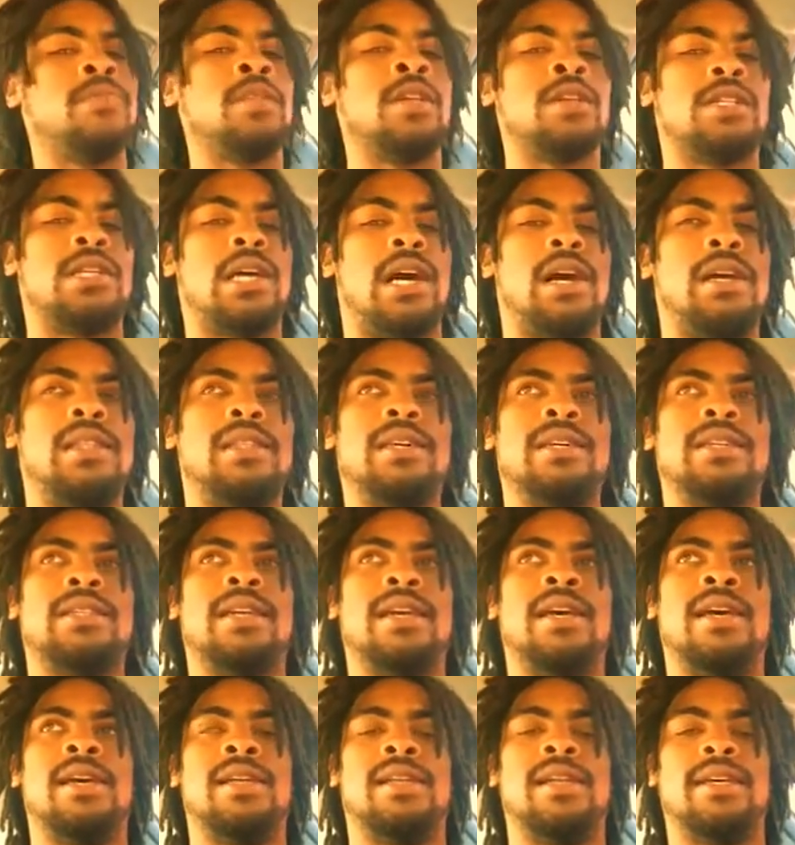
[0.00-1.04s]
So all this,
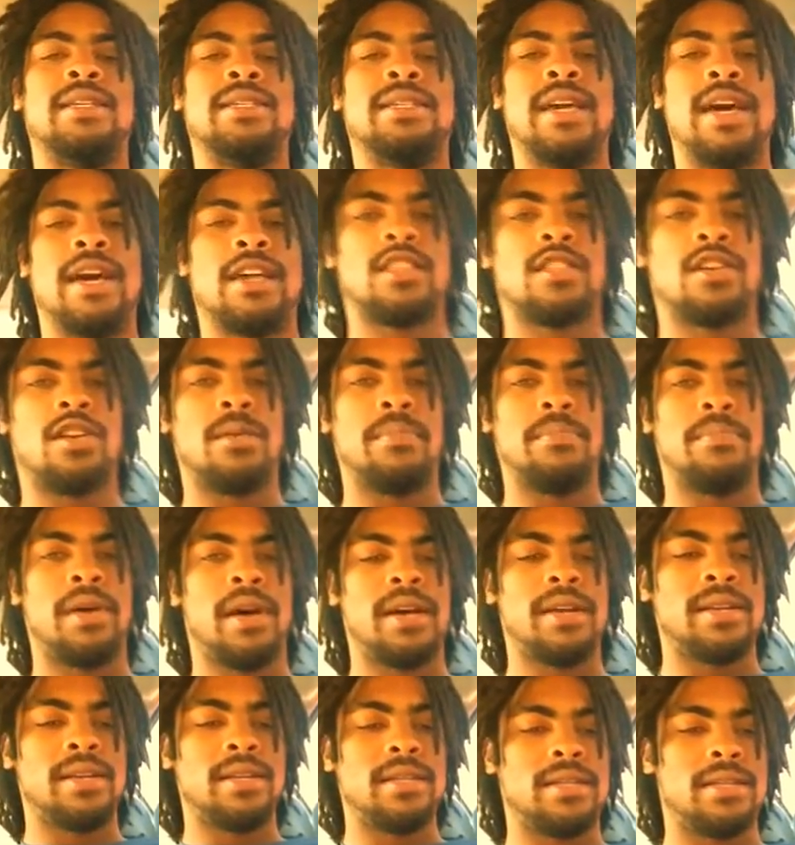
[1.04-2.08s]
let's gather
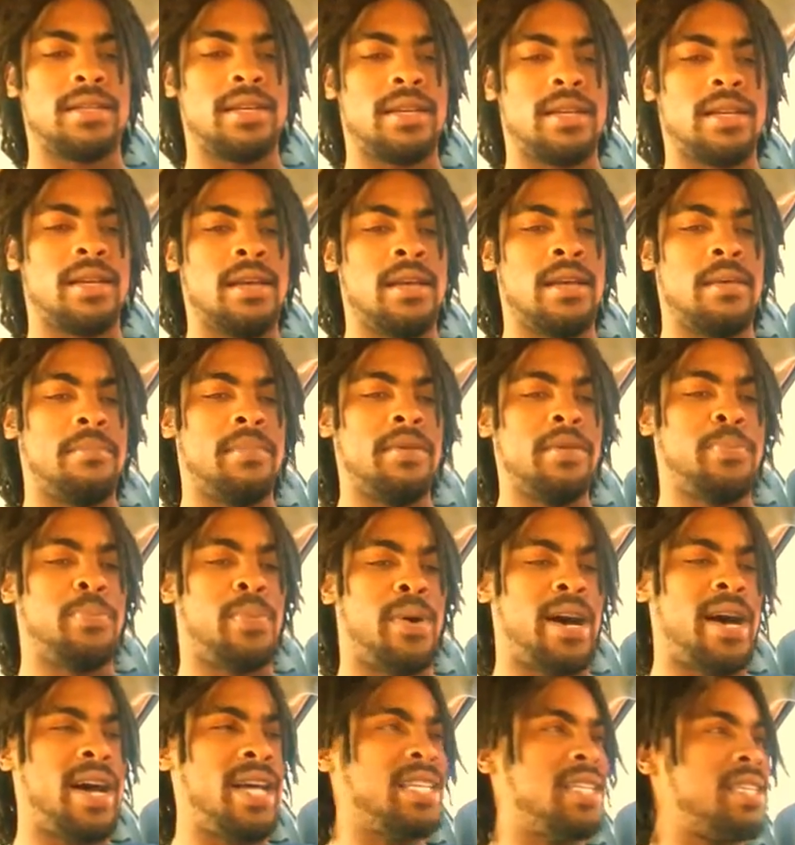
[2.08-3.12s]
abundance and be
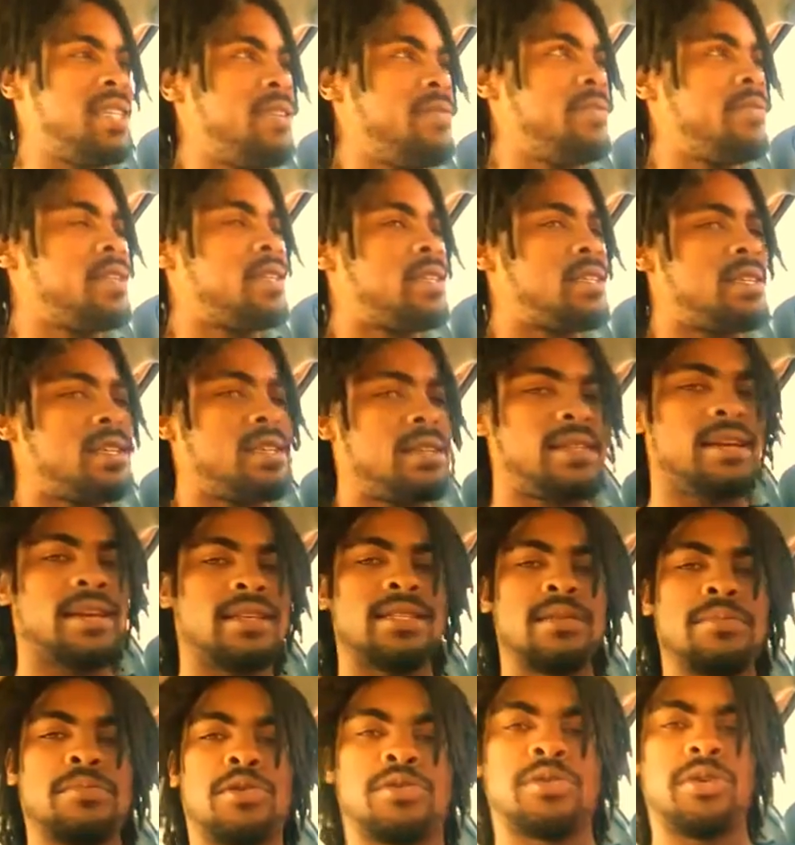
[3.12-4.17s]
positive and shit, that's
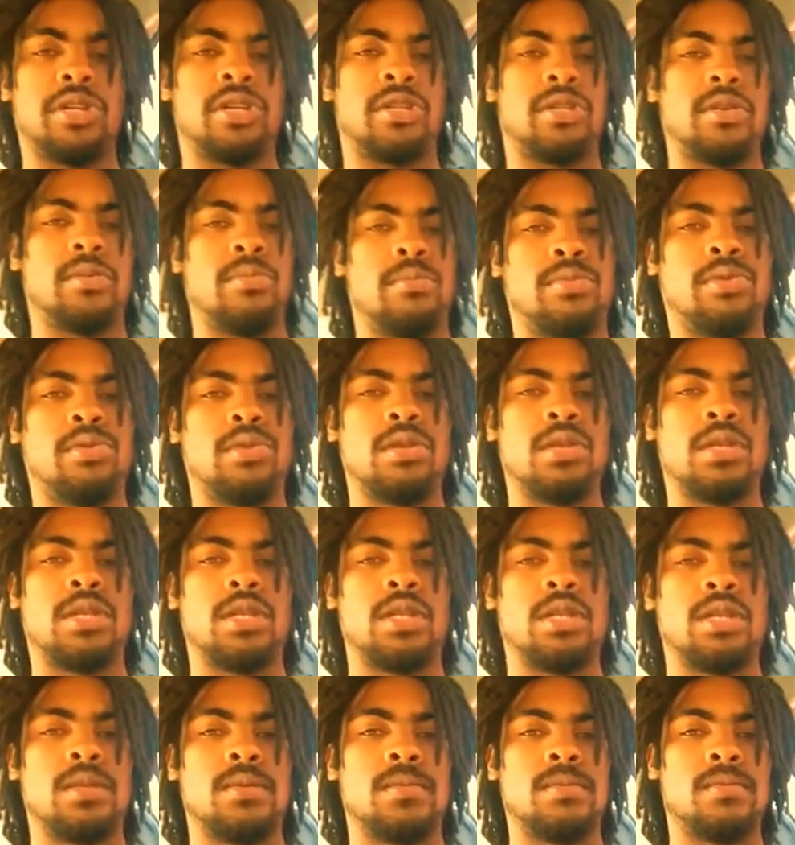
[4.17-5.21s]
some Christian
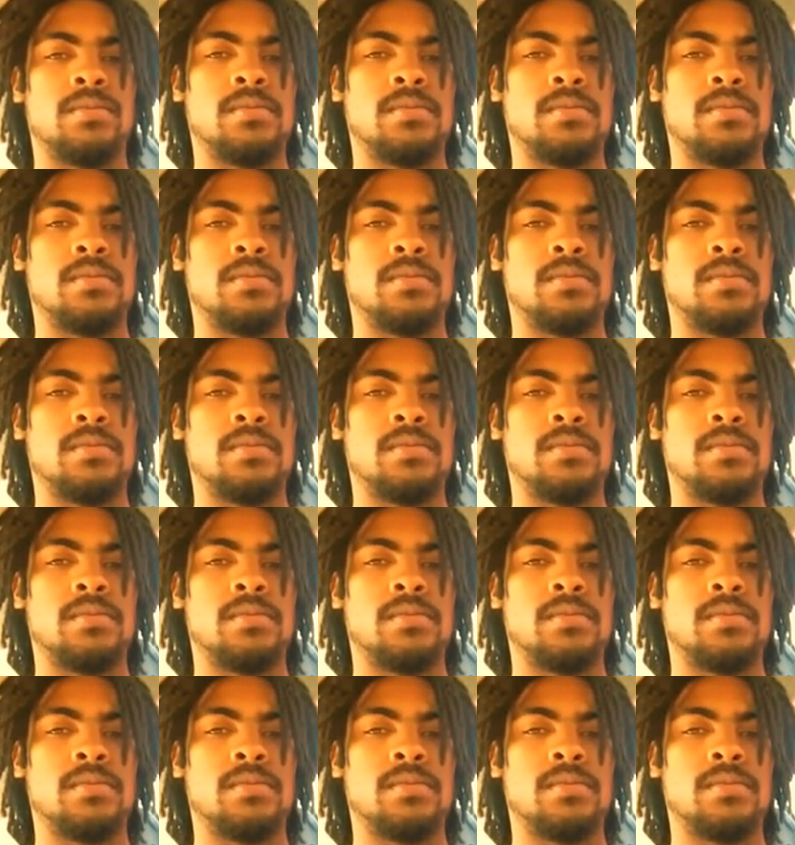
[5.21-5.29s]
bullshit.